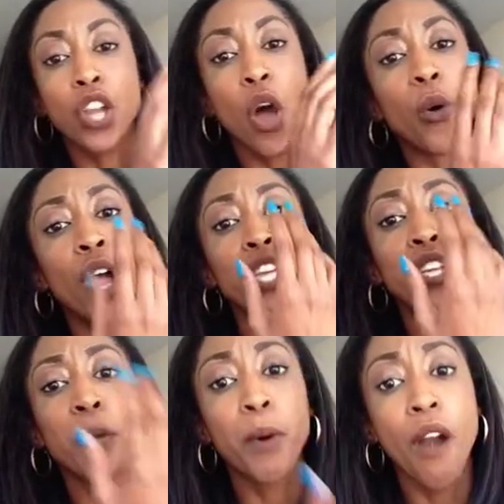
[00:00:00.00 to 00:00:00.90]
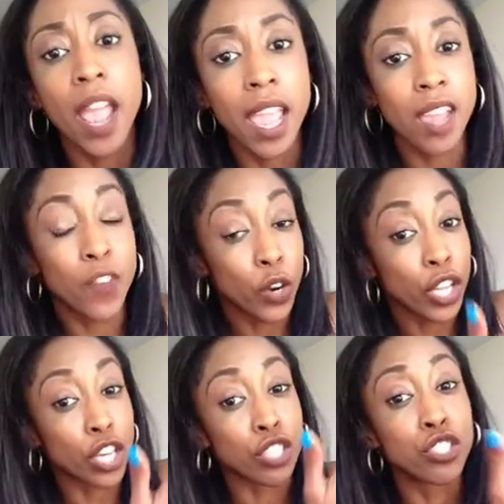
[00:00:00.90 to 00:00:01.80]
No, you're praying for
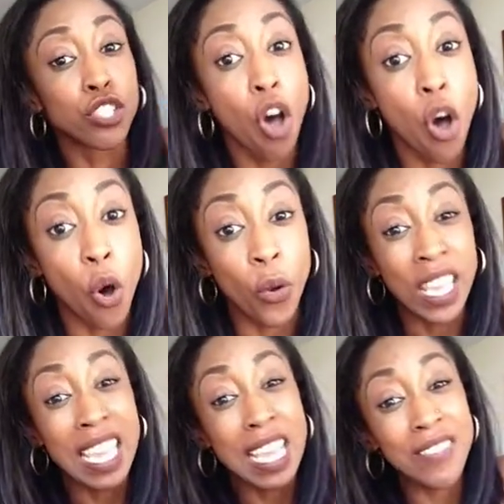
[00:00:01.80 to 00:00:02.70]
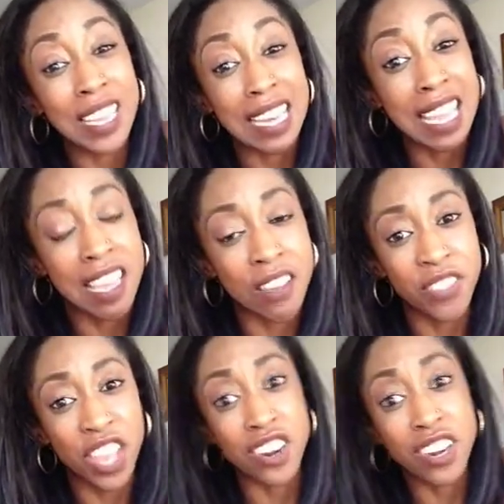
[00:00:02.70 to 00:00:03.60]
their soul, even if they're